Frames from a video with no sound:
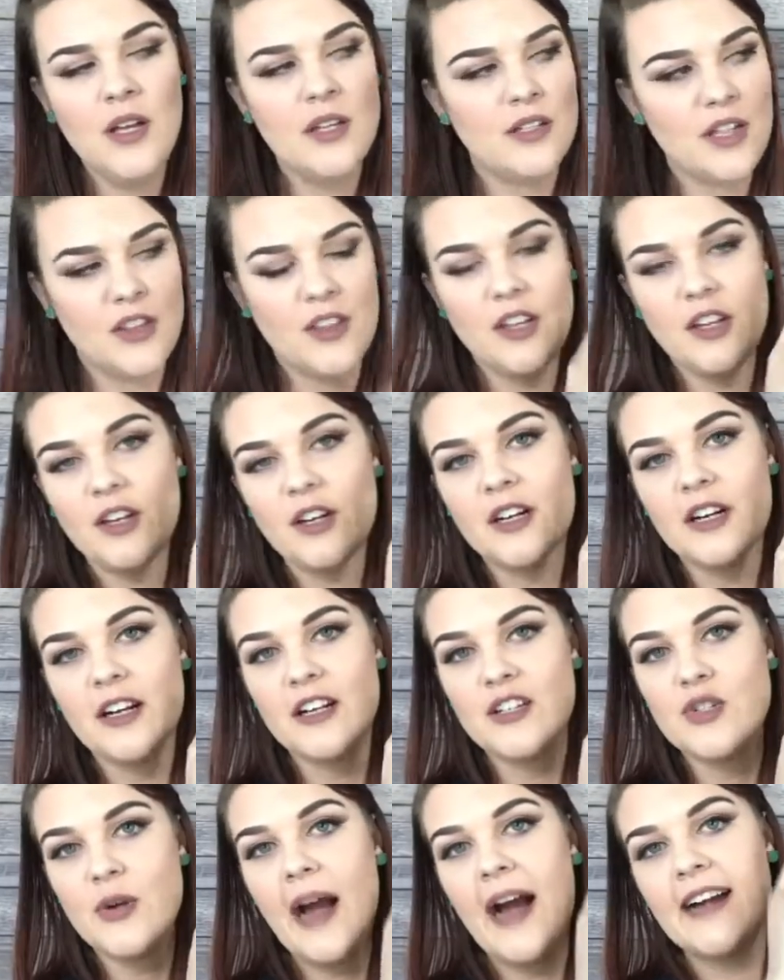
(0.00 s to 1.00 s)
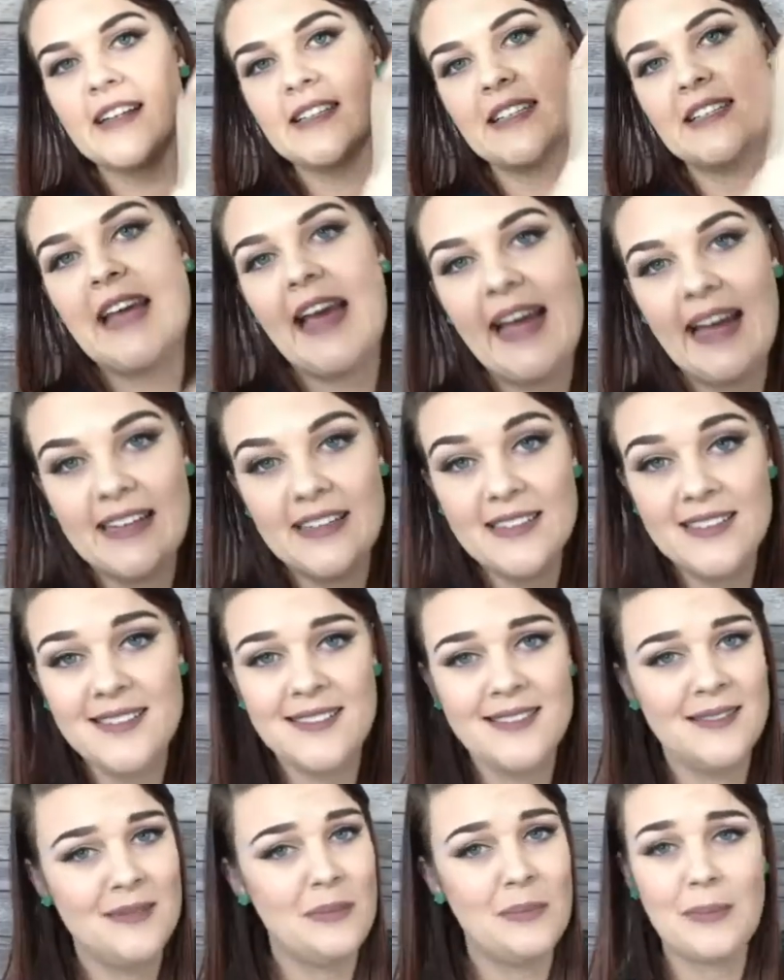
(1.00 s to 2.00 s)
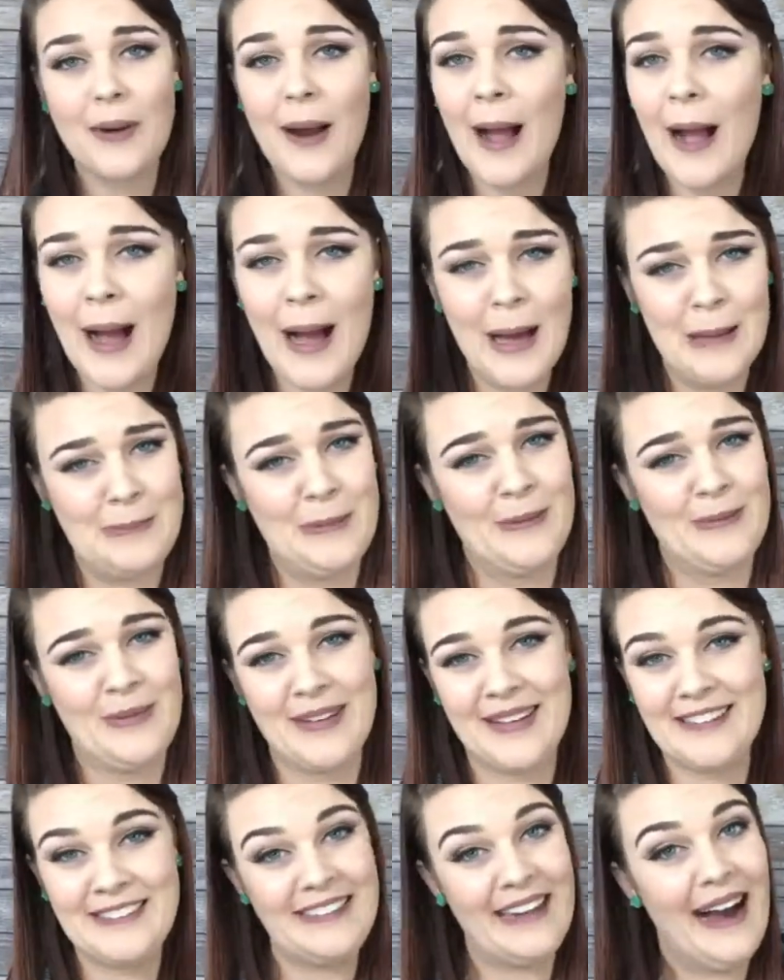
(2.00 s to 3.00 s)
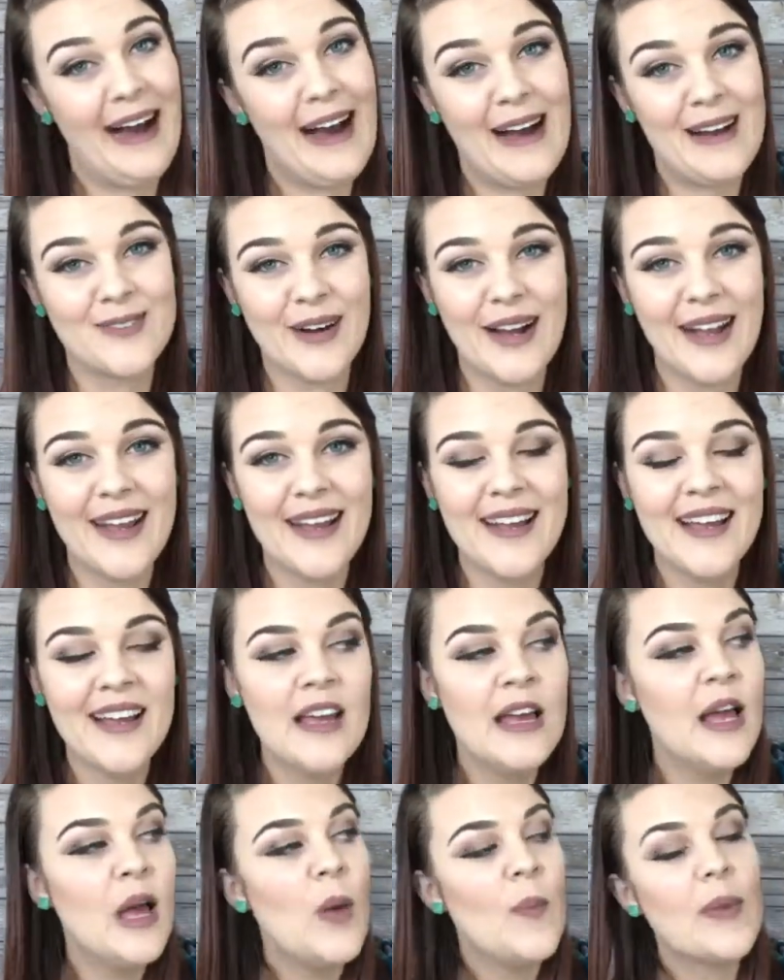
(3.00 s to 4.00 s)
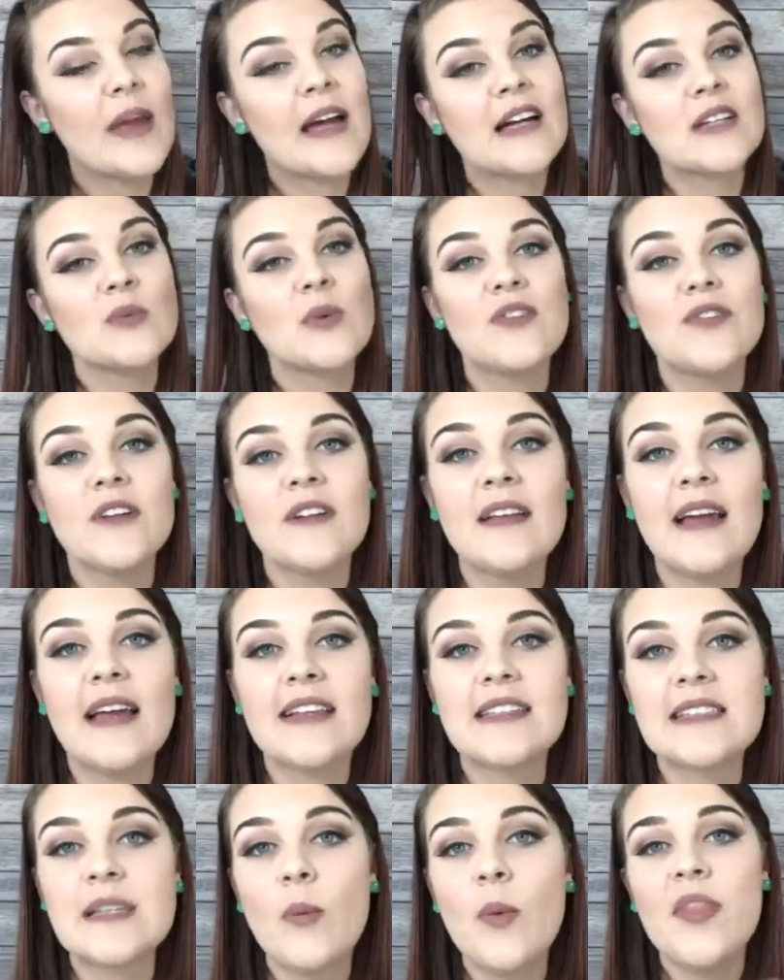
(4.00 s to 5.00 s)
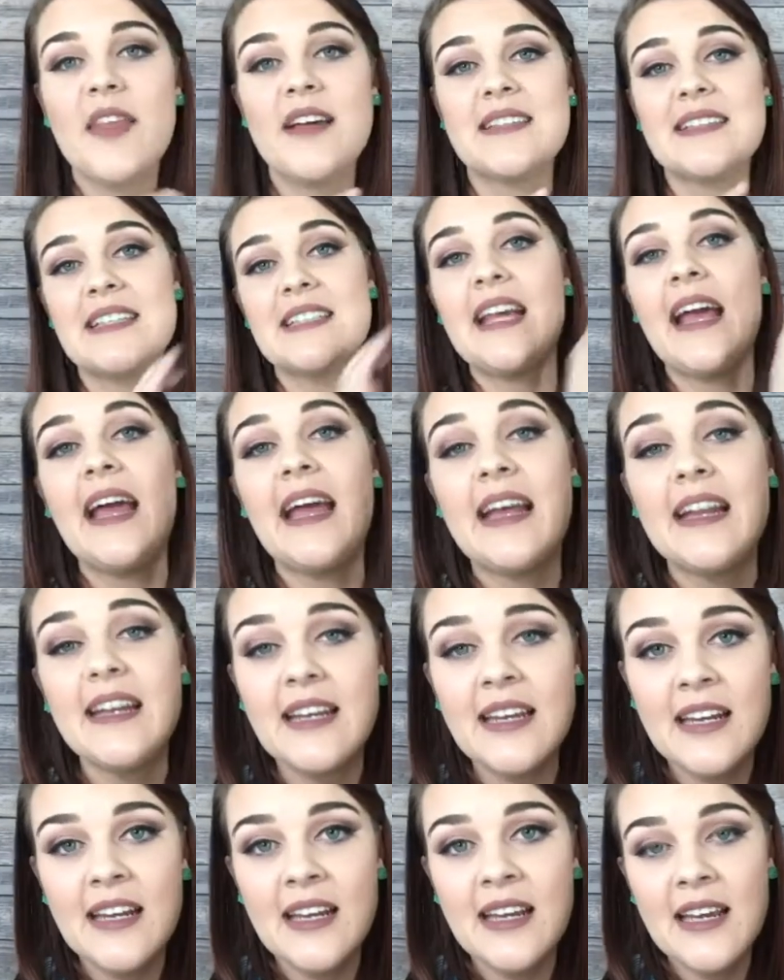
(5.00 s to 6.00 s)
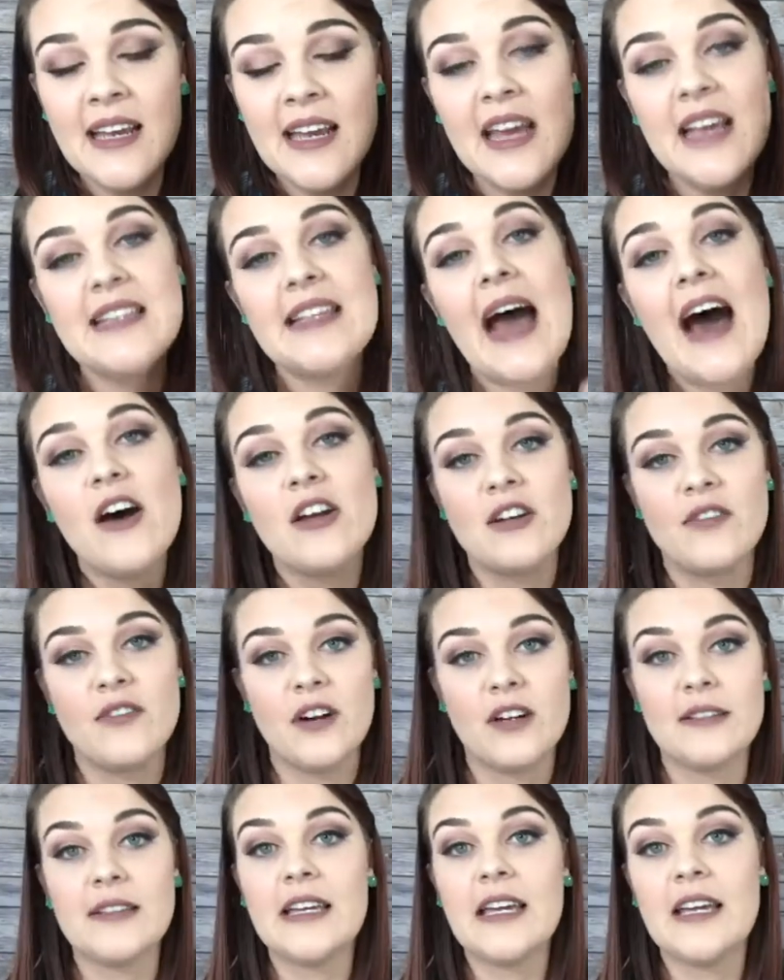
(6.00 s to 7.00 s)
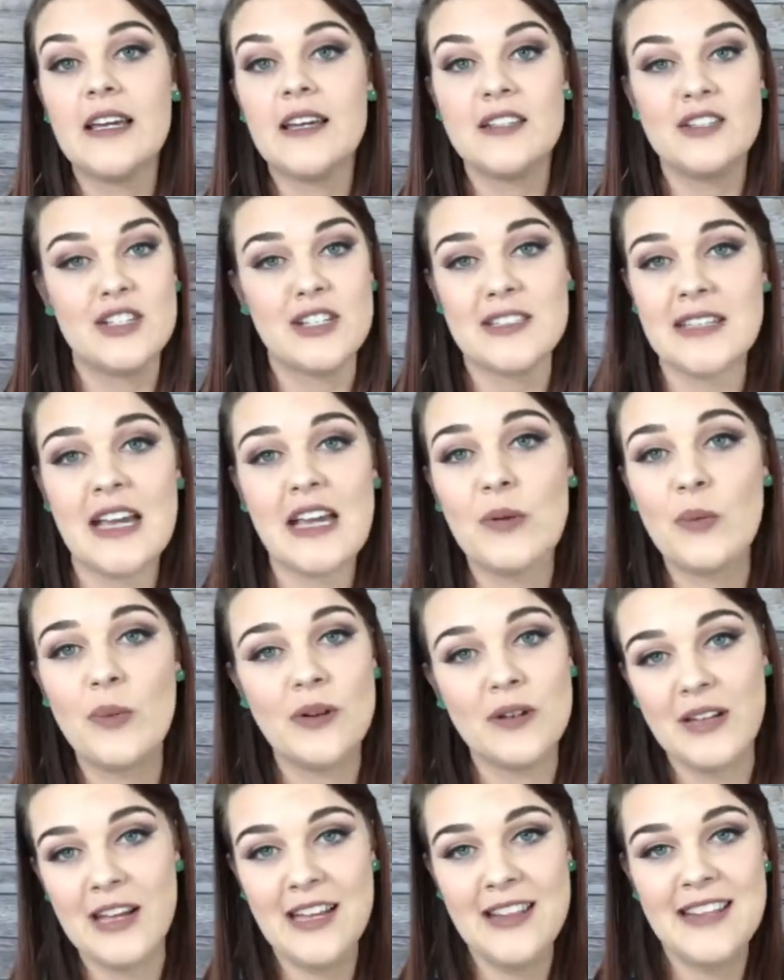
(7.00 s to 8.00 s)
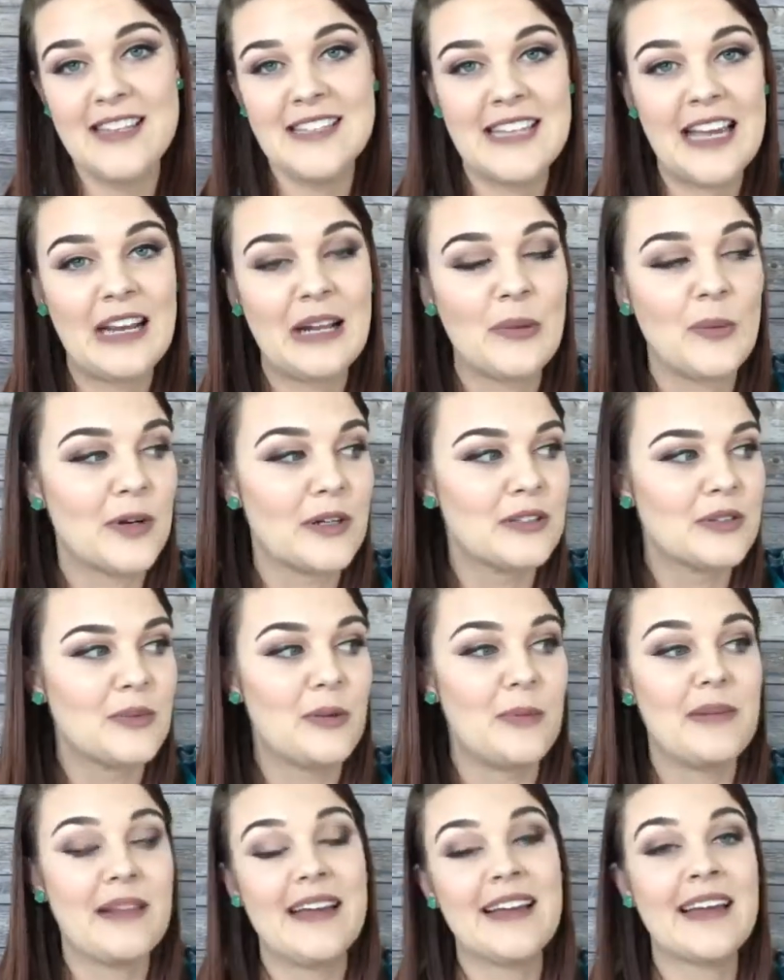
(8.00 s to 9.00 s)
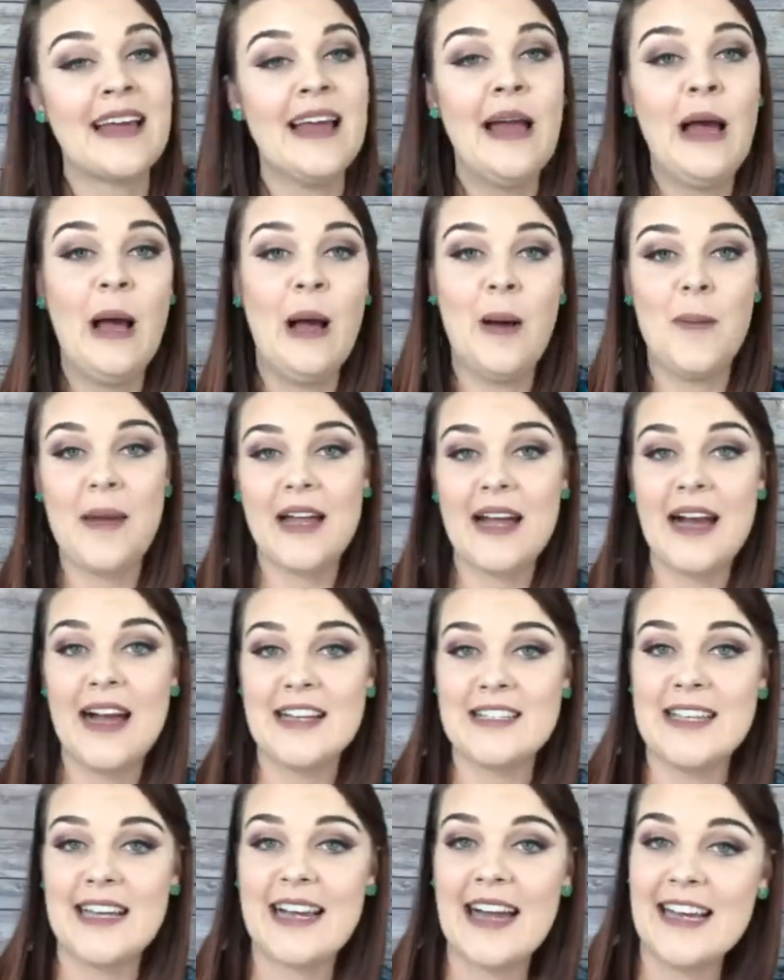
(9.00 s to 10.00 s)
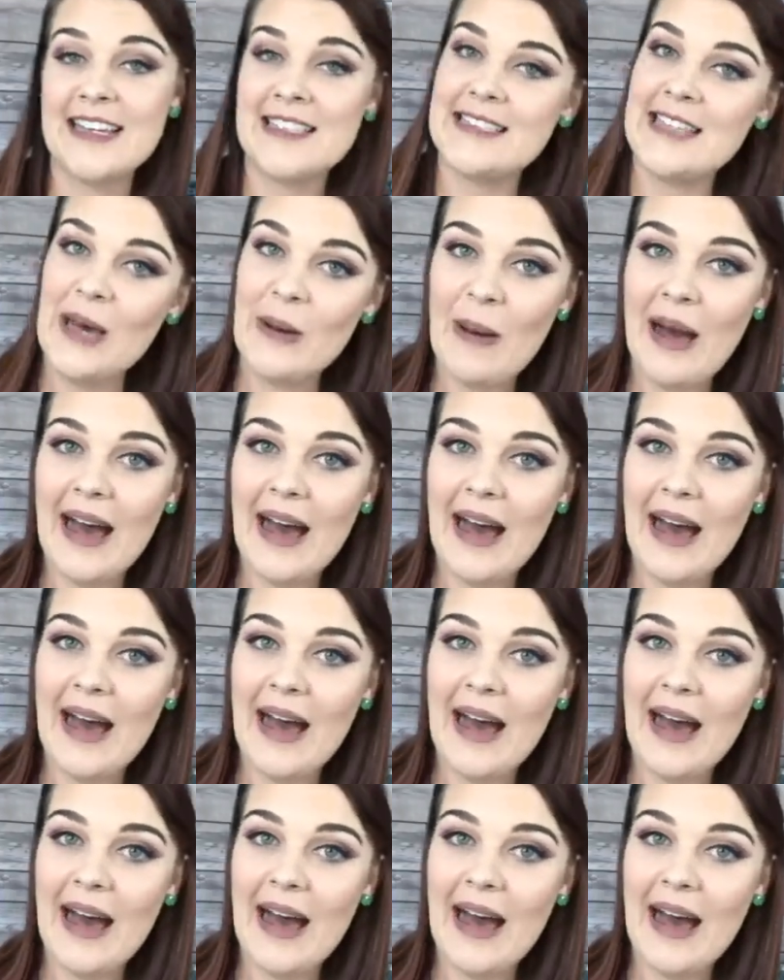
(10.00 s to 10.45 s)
Do you think you're going to attract a 10? Probably not, right? Because we feel like someone that's a 10 is out of our league. Just like in the dating world, we'd be like, oh my gosh, that guy's so